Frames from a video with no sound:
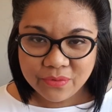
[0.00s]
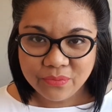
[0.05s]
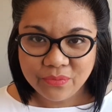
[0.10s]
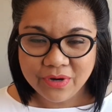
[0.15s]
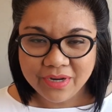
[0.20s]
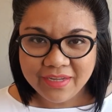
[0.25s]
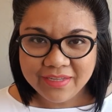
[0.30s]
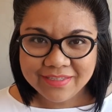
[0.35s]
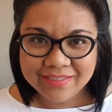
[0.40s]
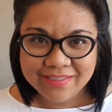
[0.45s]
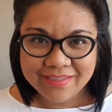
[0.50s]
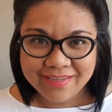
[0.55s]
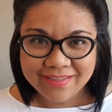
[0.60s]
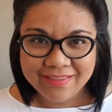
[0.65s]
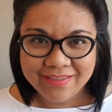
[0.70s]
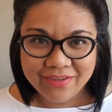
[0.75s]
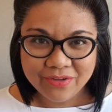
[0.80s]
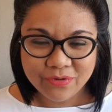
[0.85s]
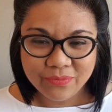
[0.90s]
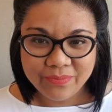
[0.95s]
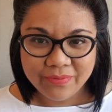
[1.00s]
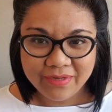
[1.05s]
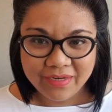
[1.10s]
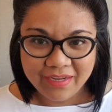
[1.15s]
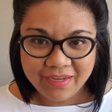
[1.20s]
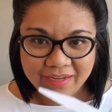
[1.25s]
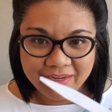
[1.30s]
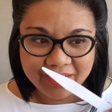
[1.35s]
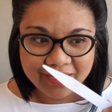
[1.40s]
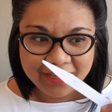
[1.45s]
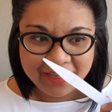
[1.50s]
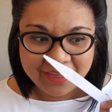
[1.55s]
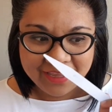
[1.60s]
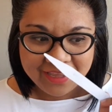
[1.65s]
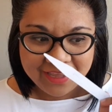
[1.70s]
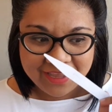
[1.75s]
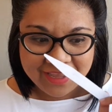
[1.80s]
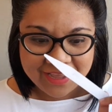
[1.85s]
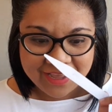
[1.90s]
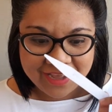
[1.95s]
Right in the opening,
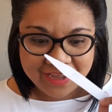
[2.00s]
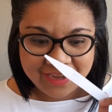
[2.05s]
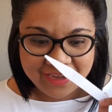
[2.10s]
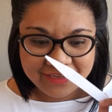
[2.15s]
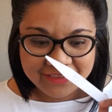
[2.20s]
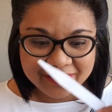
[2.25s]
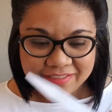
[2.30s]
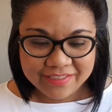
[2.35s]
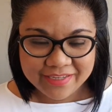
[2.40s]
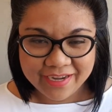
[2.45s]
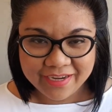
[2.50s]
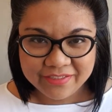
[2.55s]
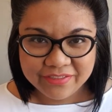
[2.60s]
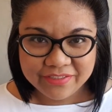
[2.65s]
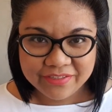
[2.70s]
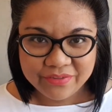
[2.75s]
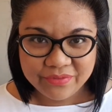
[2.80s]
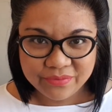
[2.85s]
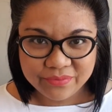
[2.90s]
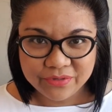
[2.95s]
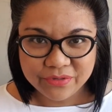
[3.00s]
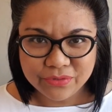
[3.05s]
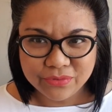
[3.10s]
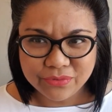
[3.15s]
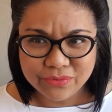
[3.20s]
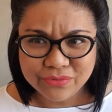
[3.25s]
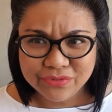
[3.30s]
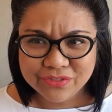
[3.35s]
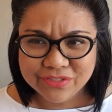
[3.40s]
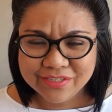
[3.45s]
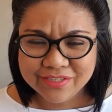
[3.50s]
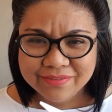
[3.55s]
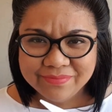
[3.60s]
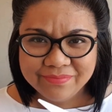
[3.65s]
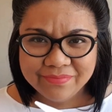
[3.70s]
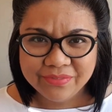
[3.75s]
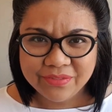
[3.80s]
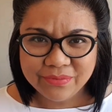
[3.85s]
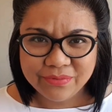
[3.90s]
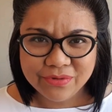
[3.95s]
I detect the rose.
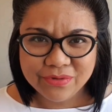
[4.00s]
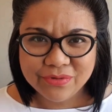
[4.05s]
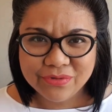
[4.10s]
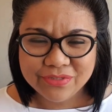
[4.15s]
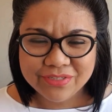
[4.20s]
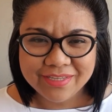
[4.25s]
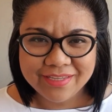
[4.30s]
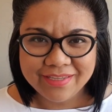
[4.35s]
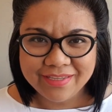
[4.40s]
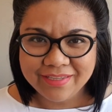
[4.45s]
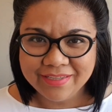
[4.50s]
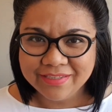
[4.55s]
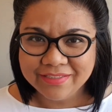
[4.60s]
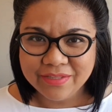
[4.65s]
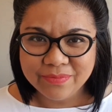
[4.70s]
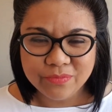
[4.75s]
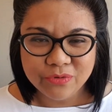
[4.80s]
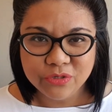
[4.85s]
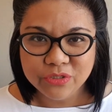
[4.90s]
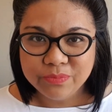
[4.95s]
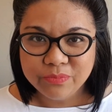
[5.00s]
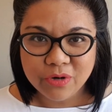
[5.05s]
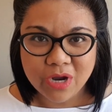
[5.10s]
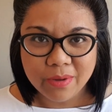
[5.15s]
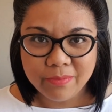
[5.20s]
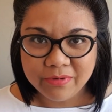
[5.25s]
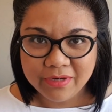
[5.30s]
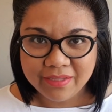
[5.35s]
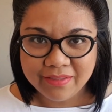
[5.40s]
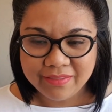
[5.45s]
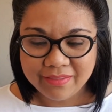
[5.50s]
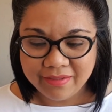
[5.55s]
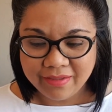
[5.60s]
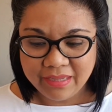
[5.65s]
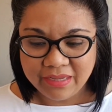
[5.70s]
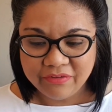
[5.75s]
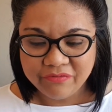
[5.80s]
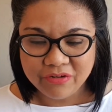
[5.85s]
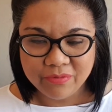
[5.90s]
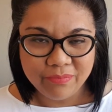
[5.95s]
The rose is the most prominent
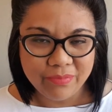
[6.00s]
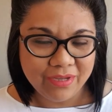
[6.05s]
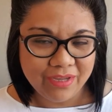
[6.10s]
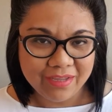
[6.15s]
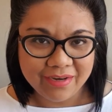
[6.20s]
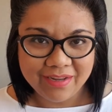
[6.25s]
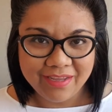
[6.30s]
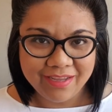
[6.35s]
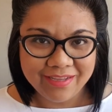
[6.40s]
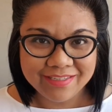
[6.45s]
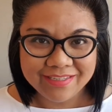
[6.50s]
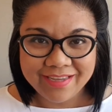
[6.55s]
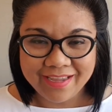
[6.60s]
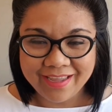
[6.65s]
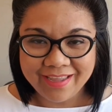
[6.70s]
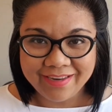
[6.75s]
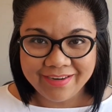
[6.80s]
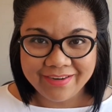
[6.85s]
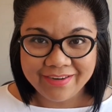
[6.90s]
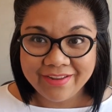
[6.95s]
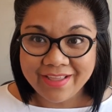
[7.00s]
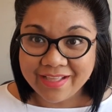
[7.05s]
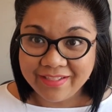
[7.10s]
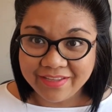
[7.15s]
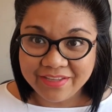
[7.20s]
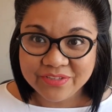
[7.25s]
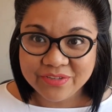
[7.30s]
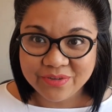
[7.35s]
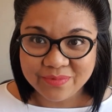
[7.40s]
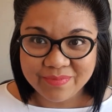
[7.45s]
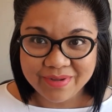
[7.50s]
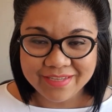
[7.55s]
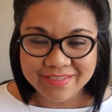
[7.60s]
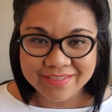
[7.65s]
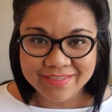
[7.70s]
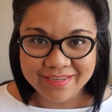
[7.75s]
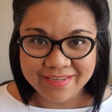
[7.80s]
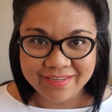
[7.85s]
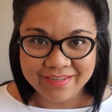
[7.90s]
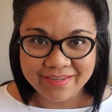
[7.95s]
thing from beginning to end, at least on my
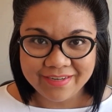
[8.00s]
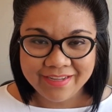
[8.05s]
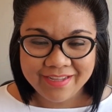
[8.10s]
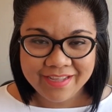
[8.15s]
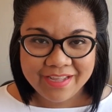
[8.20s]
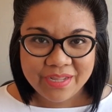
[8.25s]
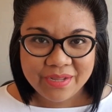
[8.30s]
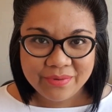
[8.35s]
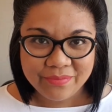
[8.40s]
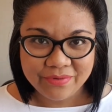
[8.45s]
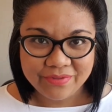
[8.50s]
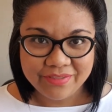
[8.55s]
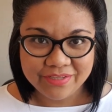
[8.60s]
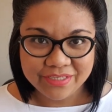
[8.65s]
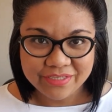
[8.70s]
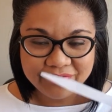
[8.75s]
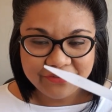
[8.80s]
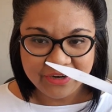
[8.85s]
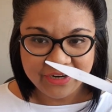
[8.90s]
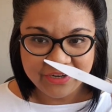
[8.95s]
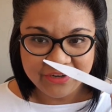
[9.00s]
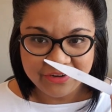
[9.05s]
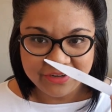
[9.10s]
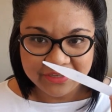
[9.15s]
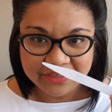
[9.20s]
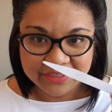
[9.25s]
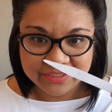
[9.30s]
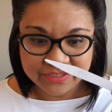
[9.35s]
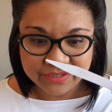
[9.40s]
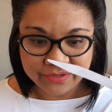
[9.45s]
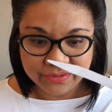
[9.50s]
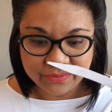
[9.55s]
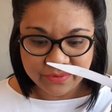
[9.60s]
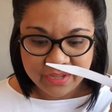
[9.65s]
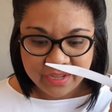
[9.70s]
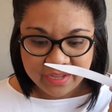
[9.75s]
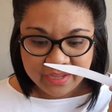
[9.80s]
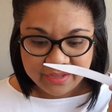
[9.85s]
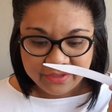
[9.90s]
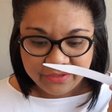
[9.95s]
skin, with this fragrance.
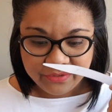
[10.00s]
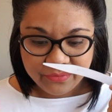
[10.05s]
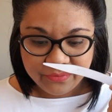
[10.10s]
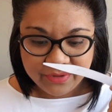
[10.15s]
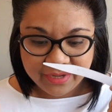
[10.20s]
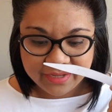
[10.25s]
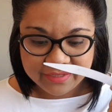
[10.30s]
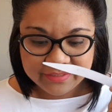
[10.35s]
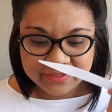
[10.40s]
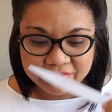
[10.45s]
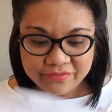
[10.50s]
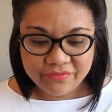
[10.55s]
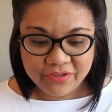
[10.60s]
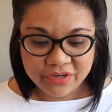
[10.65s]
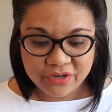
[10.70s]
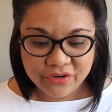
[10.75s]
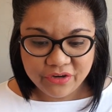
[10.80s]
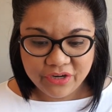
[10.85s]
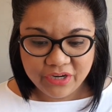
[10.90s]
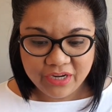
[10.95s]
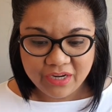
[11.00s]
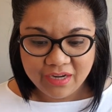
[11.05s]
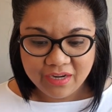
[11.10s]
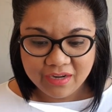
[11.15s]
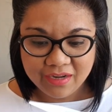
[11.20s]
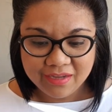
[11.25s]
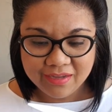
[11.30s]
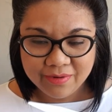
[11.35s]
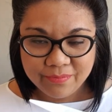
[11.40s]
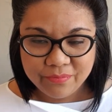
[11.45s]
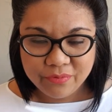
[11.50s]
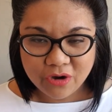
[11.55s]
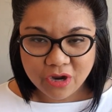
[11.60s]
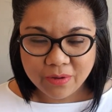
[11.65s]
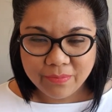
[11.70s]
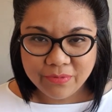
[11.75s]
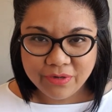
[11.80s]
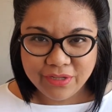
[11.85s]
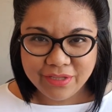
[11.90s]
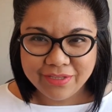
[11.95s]
So you get a very
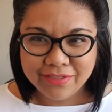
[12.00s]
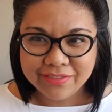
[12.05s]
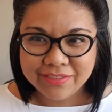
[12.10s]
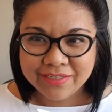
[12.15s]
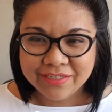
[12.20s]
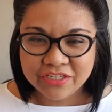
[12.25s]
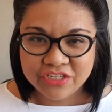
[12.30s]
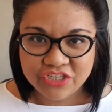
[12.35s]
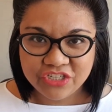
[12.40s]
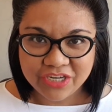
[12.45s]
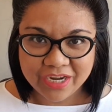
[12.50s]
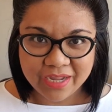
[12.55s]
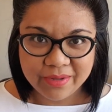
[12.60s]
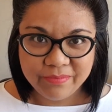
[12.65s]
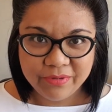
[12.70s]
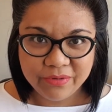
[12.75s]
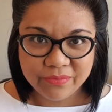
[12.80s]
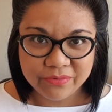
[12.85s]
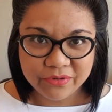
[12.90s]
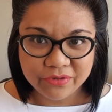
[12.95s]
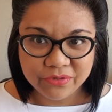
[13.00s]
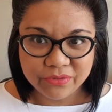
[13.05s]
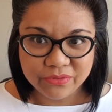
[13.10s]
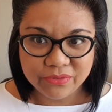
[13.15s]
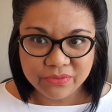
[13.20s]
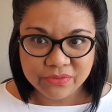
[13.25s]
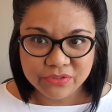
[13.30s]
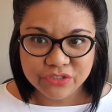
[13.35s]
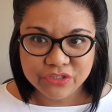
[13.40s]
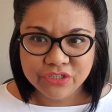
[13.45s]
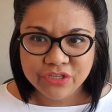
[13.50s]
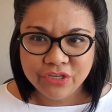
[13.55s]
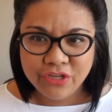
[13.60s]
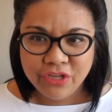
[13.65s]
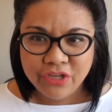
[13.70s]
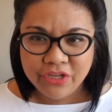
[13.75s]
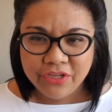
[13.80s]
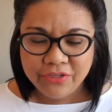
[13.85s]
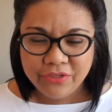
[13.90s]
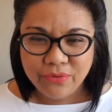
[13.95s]
prominent jammy rose.
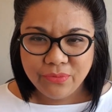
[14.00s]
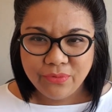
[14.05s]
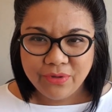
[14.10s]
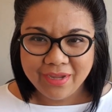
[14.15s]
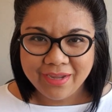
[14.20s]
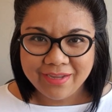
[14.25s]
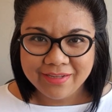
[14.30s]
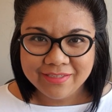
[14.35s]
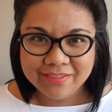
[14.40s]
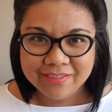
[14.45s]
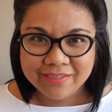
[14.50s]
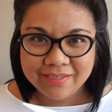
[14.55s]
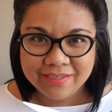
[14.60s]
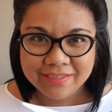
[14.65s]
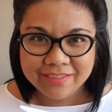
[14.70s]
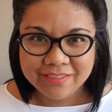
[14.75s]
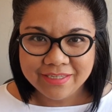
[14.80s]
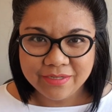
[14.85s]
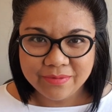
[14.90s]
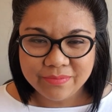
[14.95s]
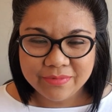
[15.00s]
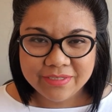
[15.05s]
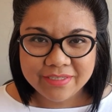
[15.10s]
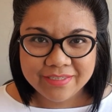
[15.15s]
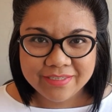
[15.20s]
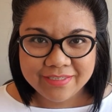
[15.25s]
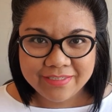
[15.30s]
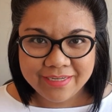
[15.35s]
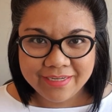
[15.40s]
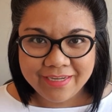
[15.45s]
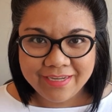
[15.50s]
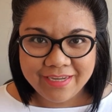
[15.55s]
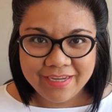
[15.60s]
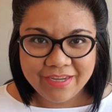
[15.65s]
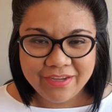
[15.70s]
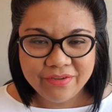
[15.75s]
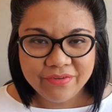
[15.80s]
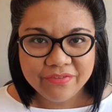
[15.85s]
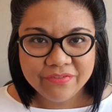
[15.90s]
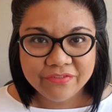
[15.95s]
You get some
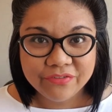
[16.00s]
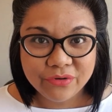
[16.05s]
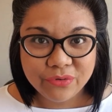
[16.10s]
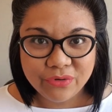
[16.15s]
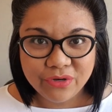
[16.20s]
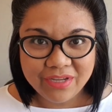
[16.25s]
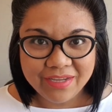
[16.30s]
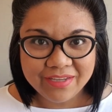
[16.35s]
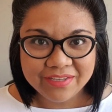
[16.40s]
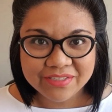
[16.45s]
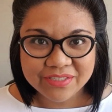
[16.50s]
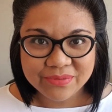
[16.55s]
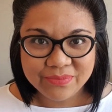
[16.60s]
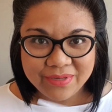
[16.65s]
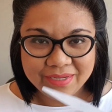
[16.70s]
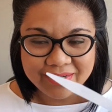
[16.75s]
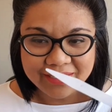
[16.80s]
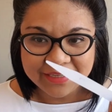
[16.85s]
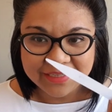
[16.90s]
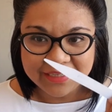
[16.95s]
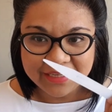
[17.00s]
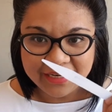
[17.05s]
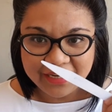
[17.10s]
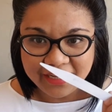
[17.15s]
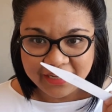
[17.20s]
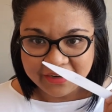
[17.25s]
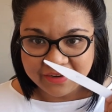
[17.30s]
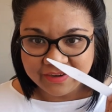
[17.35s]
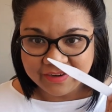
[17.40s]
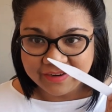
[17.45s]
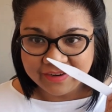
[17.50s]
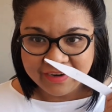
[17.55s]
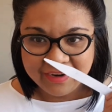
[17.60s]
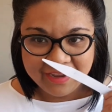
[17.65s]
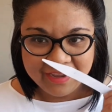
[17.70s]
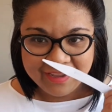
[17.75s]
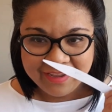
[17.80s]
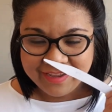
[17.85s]
sticky, fruity sweetness in here.